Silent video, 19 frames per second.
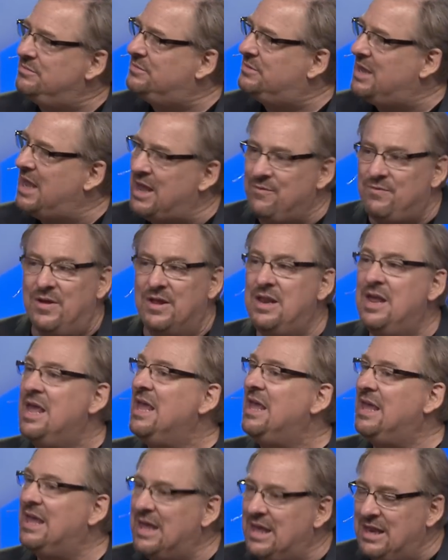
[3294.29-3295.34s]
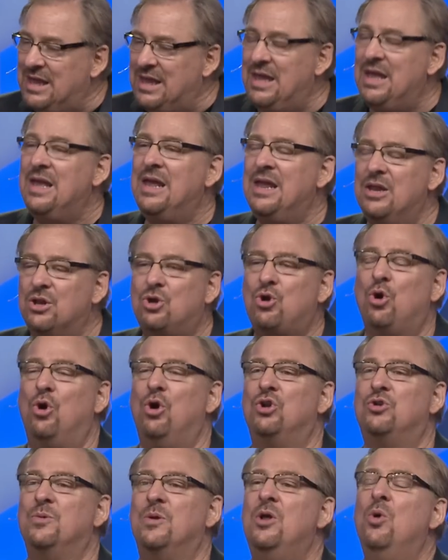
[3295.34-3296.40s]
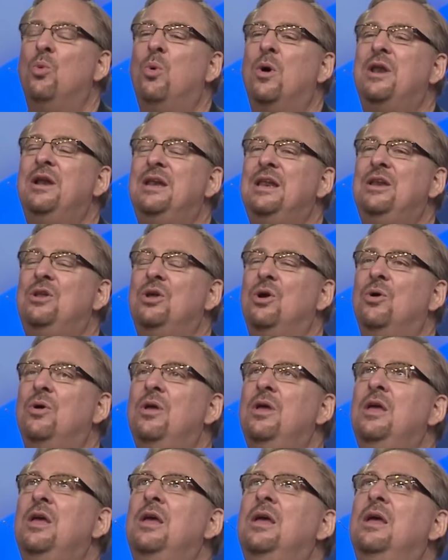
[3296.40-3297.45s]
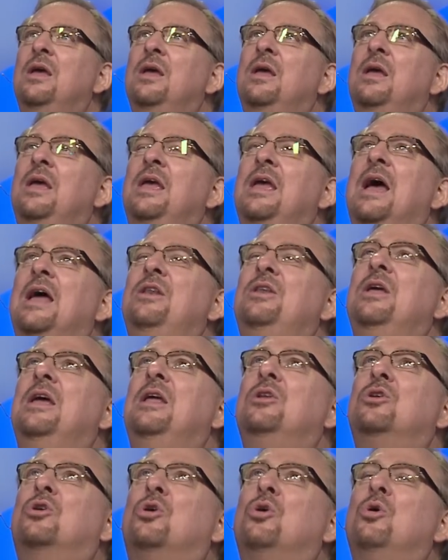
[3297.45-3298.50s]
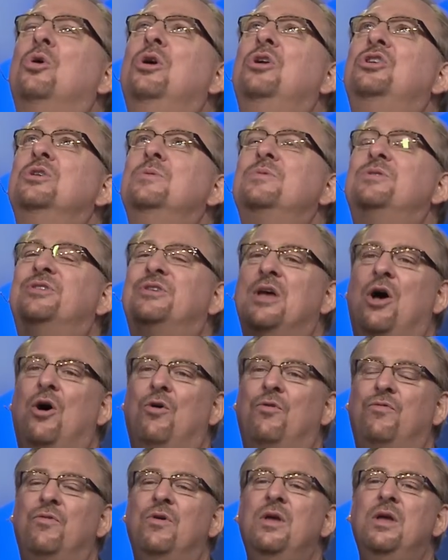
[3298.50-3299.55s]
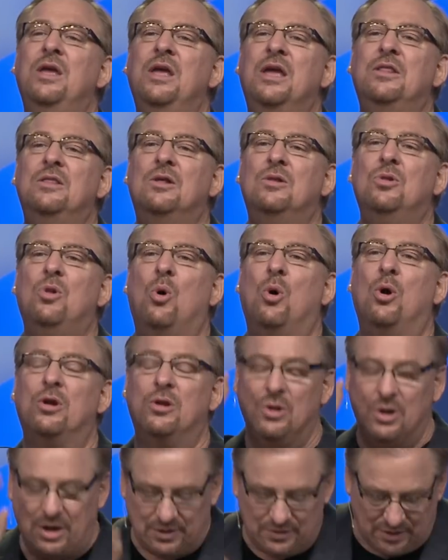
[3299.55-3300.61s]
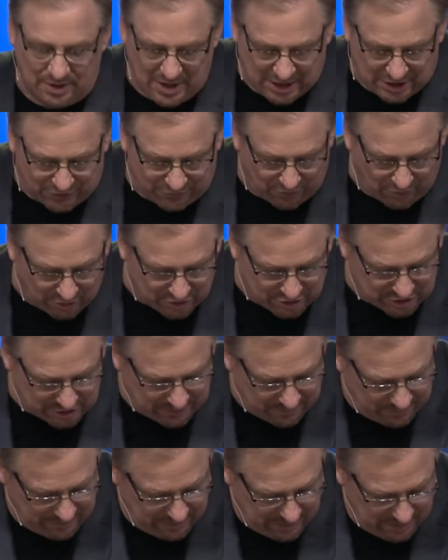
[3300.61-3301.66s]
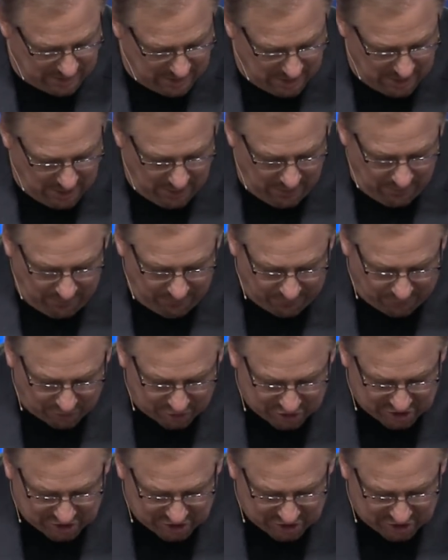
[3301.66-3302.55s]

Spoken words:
David any encouragement. What did he do? He had to encourage himself in the Lord. Look at the next verse. 1